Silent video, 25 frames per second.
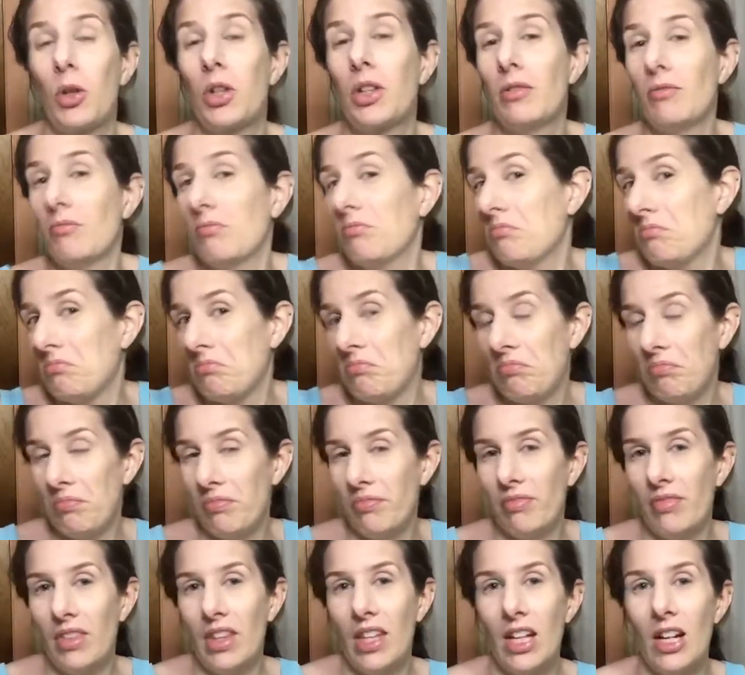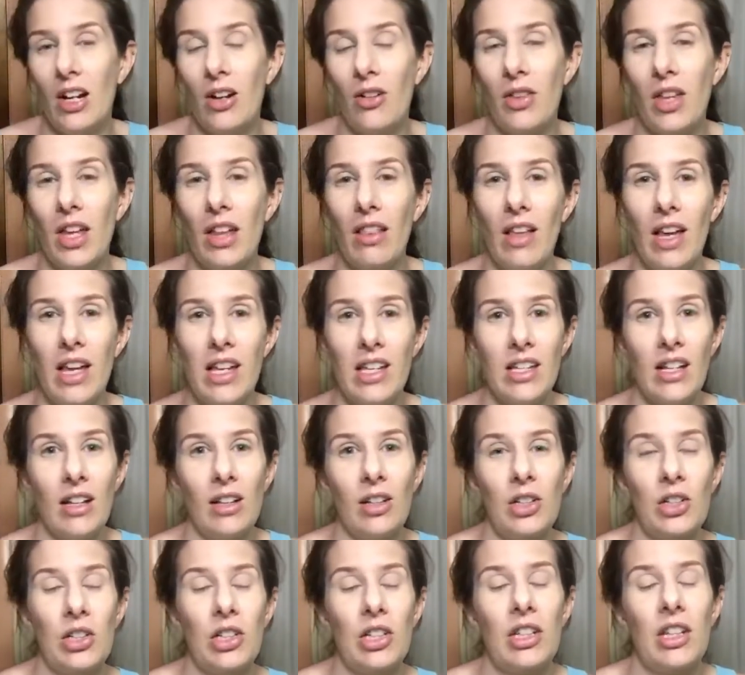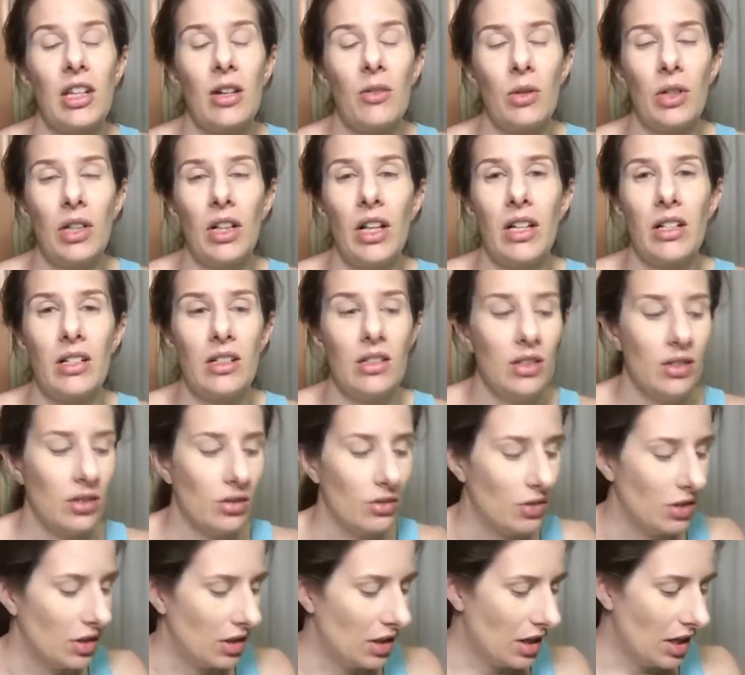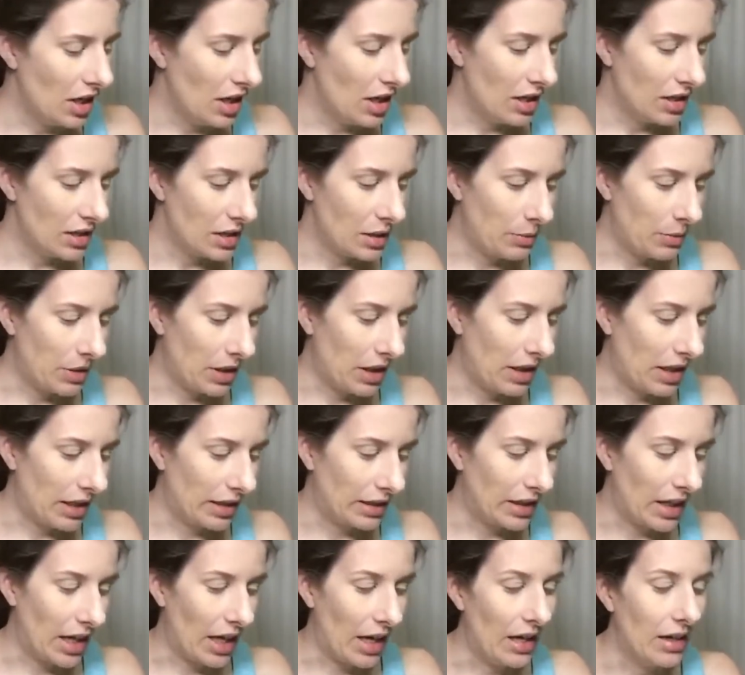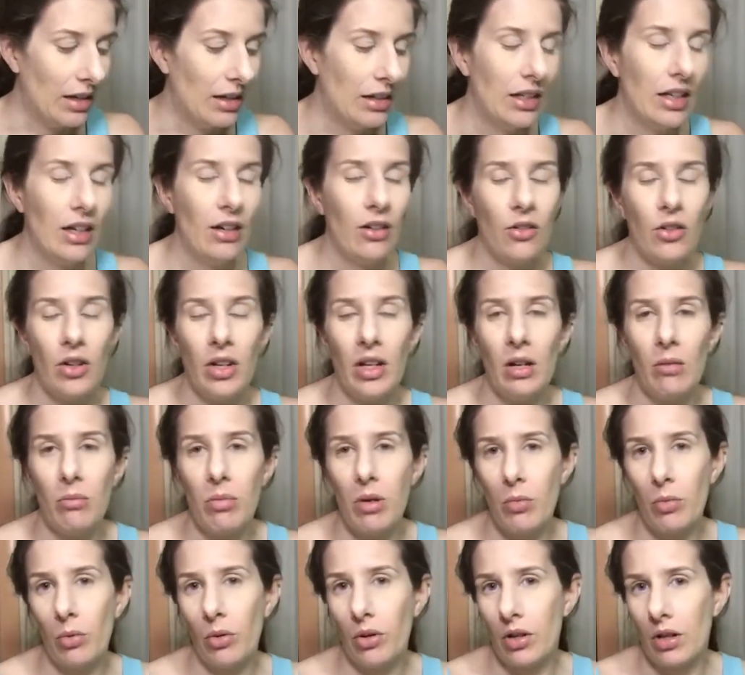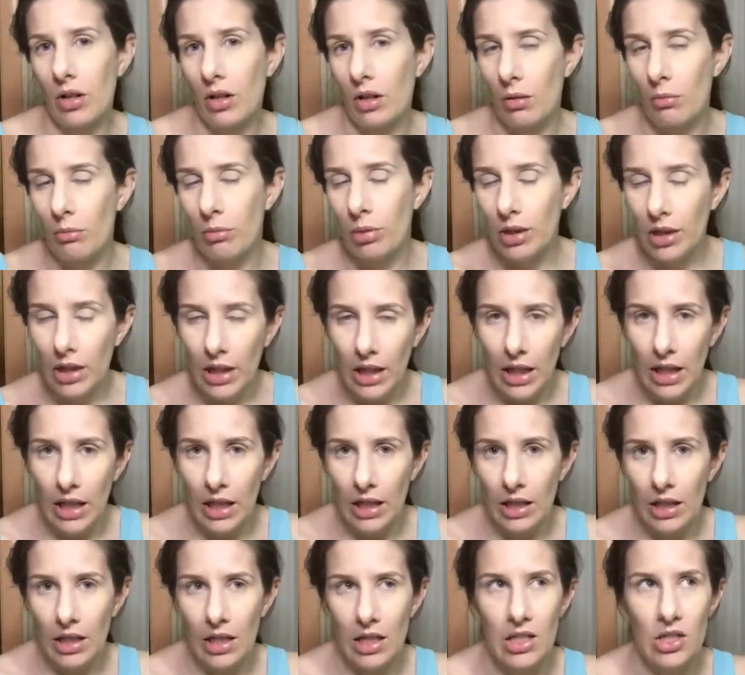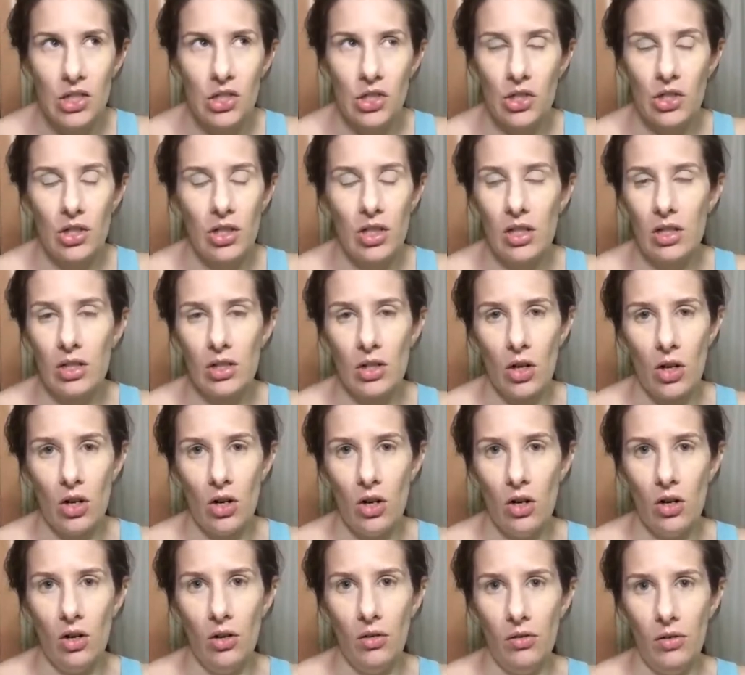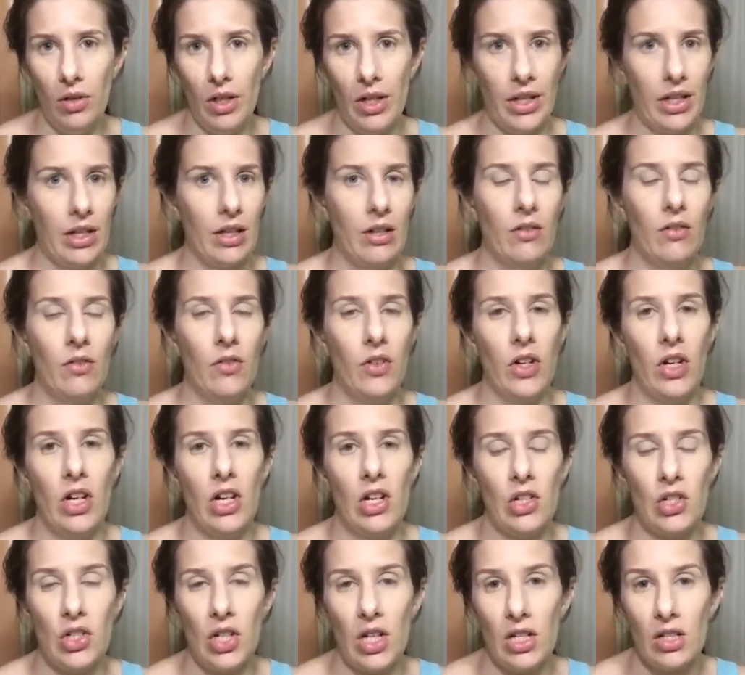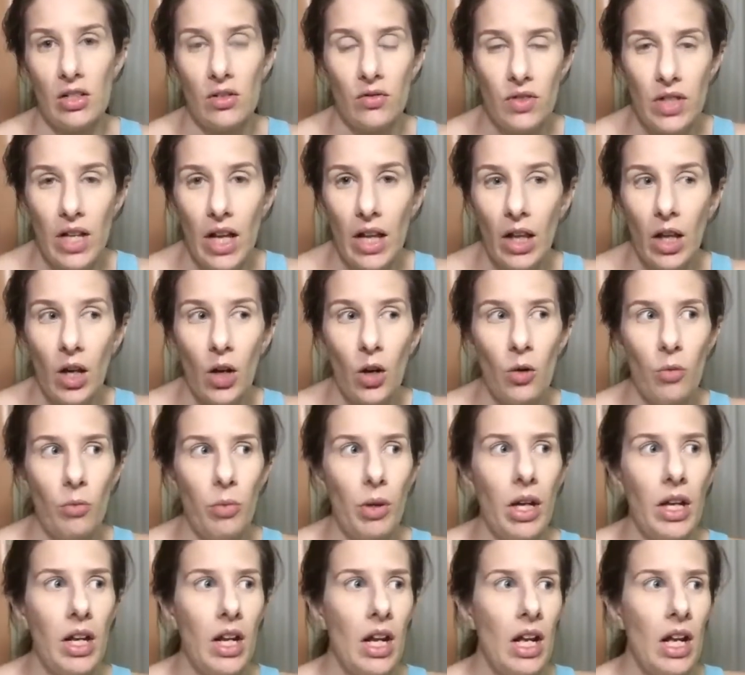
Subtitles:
would, they like yellow, that they would like to do something like that. Now, granted, people are going to complain that it's all like varying shades of yellow, but